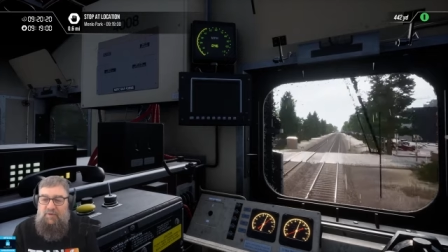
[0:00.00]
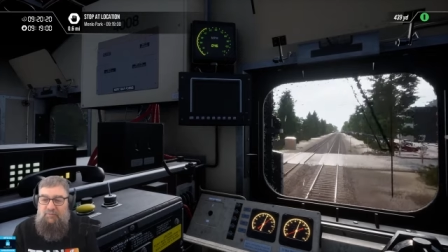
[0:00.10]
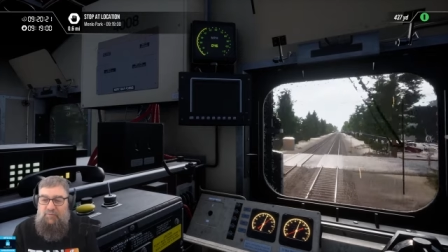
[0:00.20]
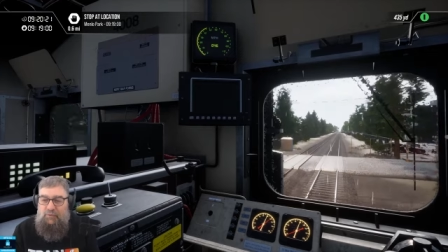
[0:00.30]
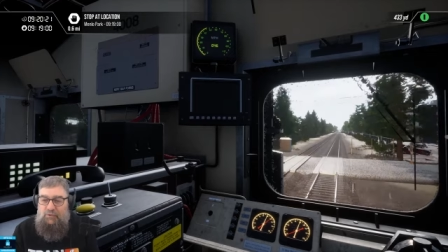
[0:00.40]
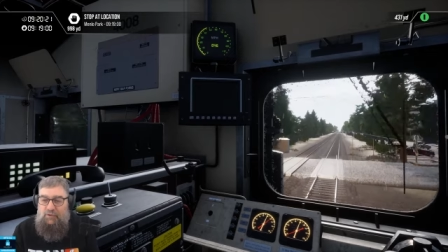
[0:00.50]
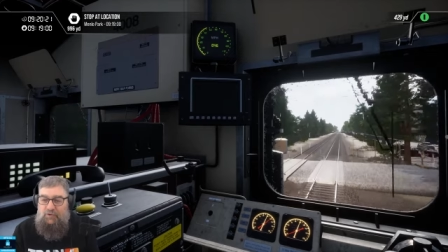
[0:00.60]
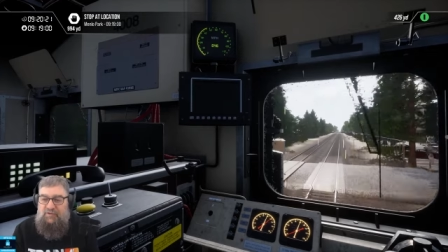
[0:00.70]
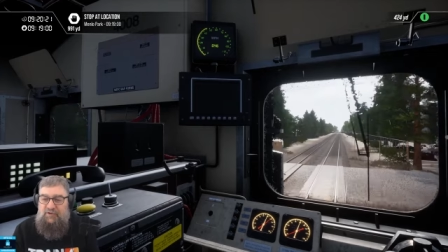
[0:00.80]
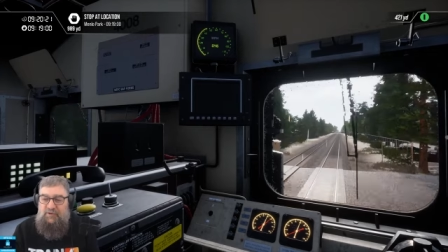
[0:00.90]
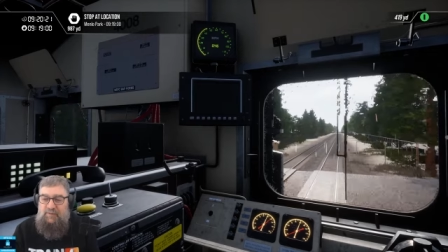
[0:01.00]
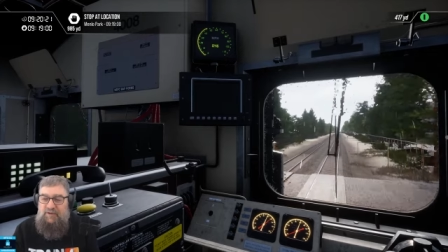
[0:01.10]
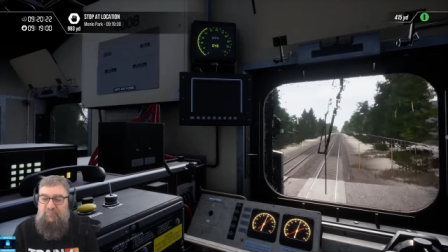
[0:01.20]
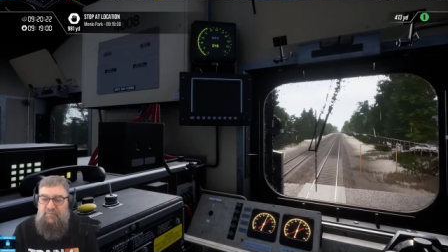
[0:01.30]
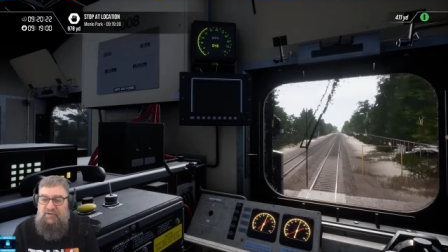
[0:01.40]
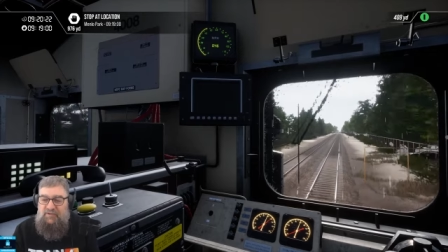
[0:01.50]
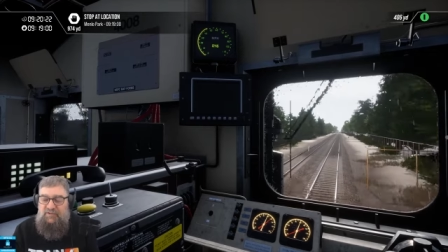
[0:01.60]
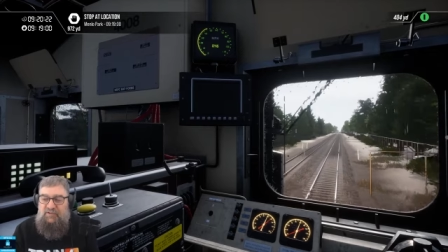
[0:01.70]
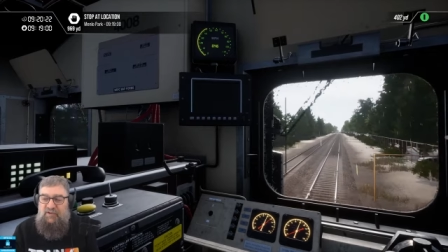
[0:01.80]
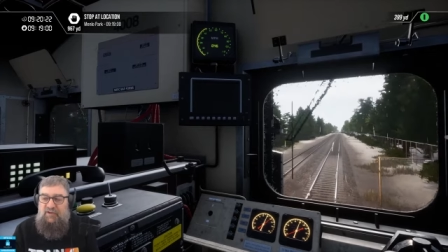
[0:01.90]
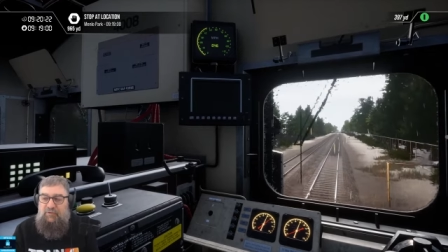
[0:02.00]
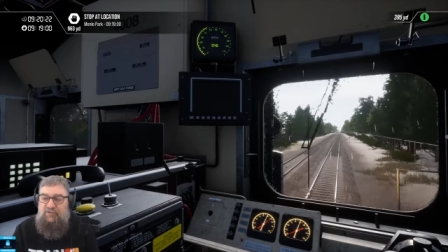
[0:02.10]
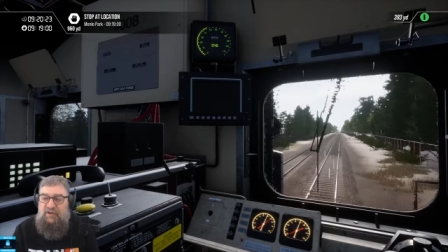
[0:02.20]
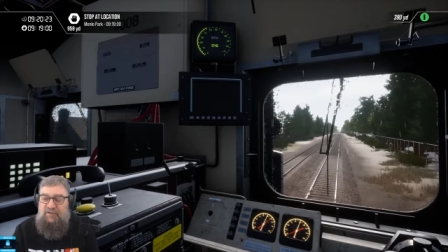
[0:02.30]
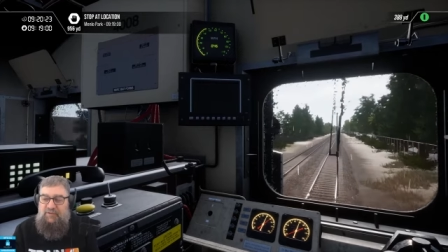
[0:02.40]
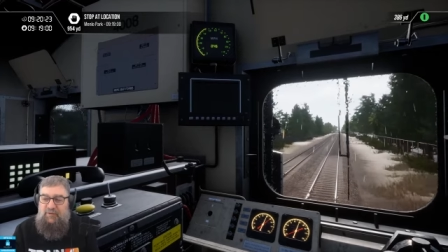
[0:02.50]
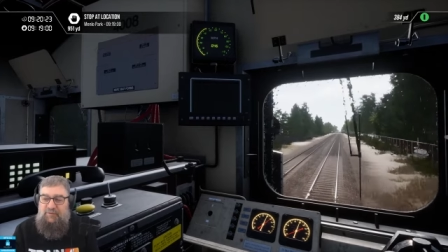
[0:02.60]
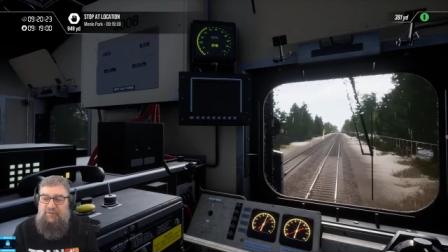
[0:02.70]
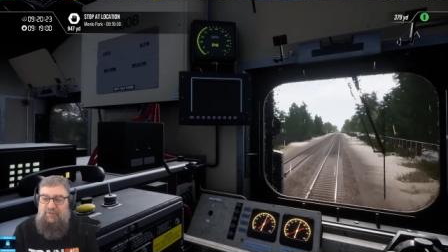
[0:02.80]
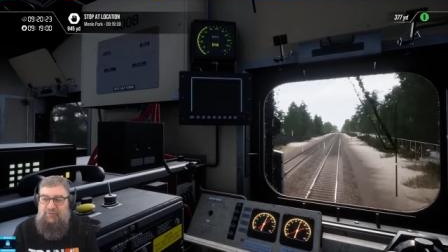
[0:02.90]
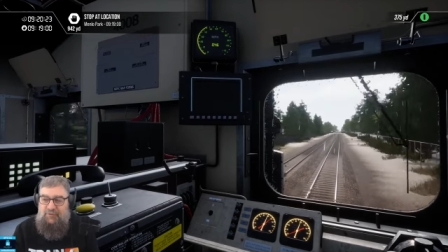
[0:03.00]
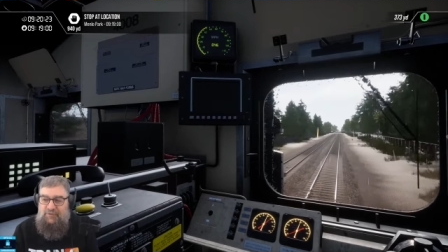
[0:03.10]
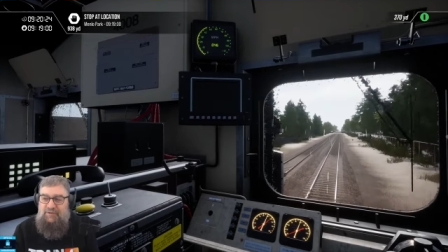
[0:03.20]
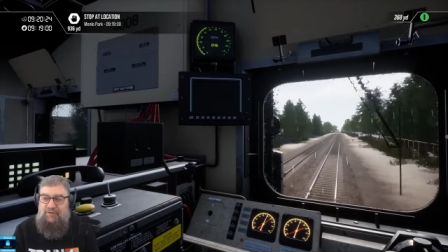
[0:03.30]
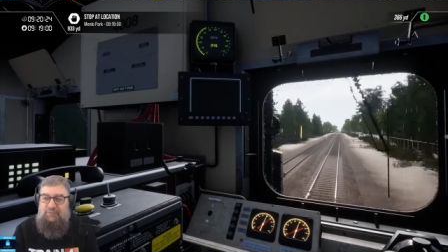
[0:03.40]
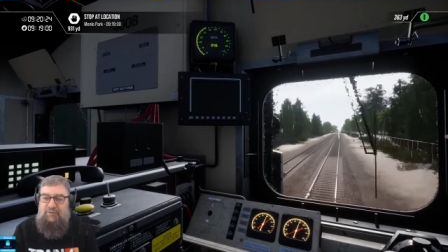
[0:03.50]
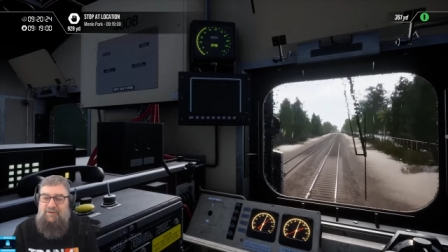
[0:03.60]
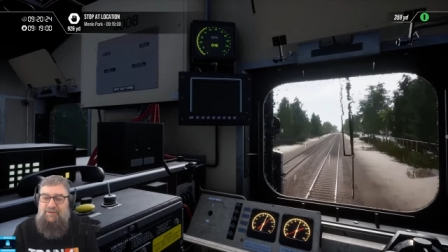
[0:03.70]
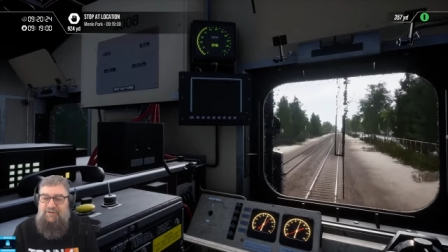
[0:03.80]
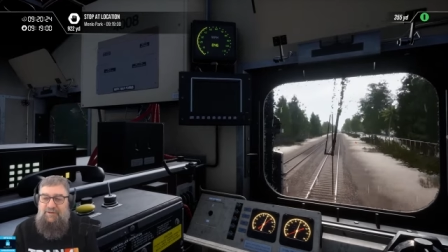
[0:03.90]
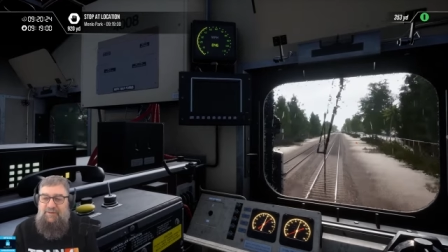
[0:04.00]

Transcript: If you're not steaming, chances are your injector's off because you're not using the water.